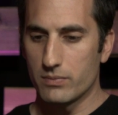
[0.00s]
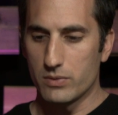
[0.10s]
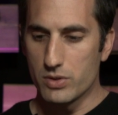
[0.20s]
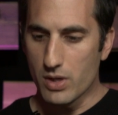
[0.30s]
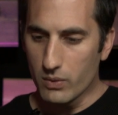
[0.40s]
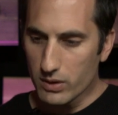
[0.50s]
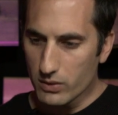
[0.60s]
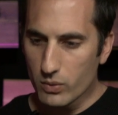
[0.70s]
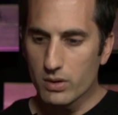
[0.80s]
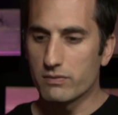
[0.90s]
knowing
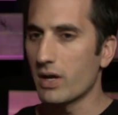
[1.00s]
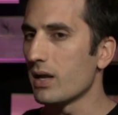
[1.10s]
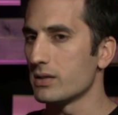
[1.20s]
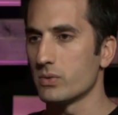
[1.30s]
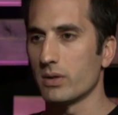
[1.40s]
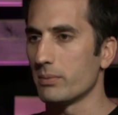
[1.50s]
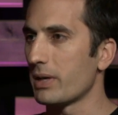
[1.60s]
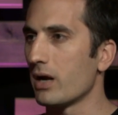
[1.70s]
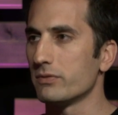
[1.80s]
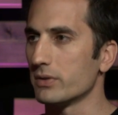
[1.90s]
the Word of God is really
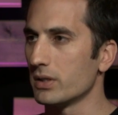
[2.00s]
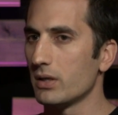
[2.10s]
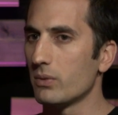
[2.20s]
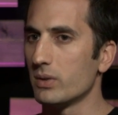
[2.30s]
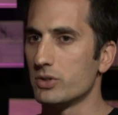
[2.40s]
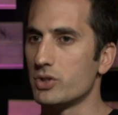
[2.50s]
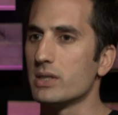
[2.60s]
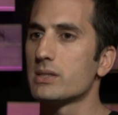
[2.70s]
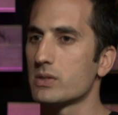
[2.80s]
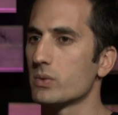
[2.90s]
powerful. You know, when
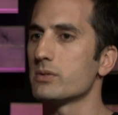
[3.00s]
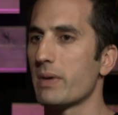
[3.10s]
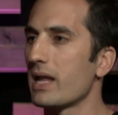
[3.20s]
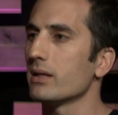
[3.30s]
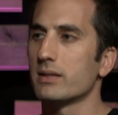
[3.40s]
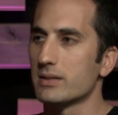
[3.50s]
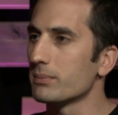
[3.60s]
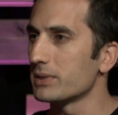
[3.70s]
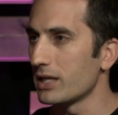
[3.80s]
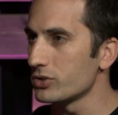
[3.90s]
Jesus was battling
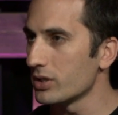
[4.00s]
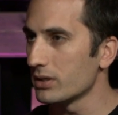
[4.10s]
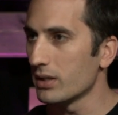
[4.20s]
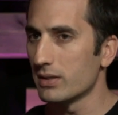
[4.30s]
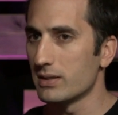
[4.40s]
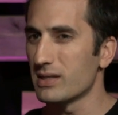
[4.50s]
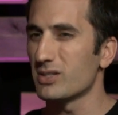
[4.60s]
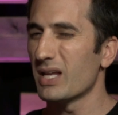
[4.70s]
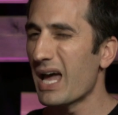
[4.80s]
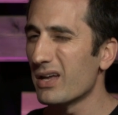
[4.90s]
temptation in the
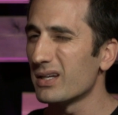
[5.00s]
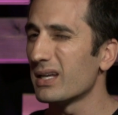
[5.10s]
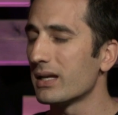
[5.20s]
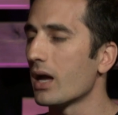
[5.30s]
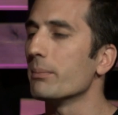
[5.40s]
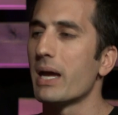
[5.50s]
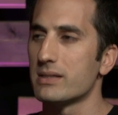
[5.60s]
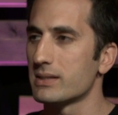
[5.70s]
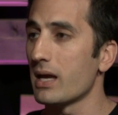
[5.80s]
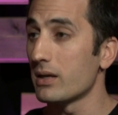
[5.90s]
desert, how did he
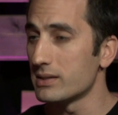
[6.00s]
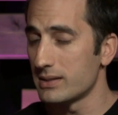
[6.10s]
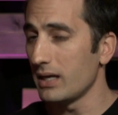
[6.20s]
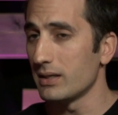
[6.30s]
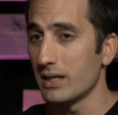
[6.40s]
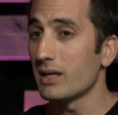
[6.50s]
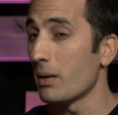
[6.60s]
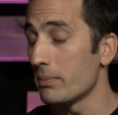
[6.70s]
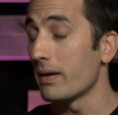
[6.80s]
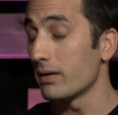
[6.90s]
combat Satan? He
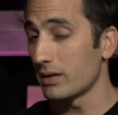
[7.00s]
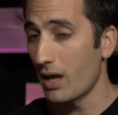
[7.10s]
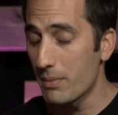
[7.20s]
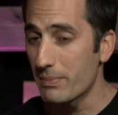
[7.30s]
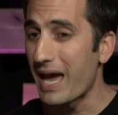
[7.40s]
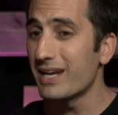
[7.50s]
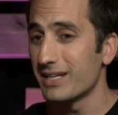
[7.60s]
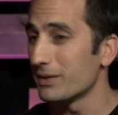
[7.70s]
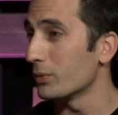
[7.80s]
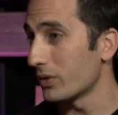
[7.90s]
com-
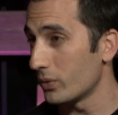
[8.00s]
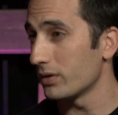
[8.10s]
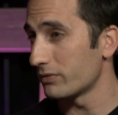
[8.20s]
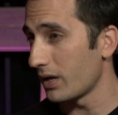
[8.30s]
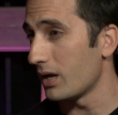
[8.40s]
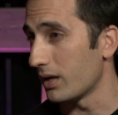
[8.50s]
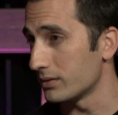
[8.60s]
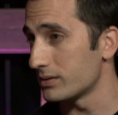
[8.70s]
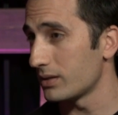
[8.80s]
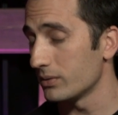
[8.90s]
combated him with the Word of
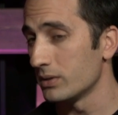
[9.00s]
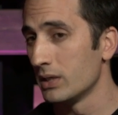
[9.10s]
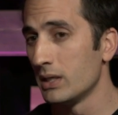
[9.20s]
God. So,